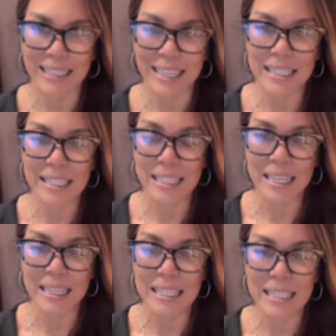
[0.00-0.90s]
and
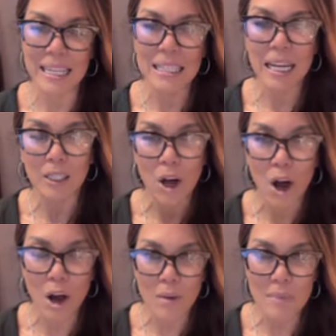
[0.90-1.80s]
this does not
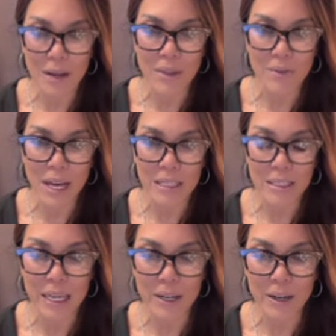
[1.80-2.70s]
calm down the
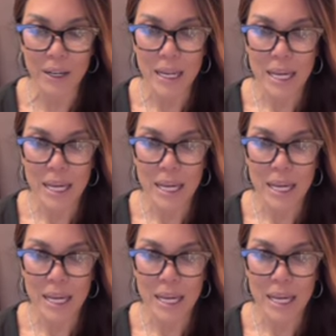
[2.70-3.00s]
vacillator.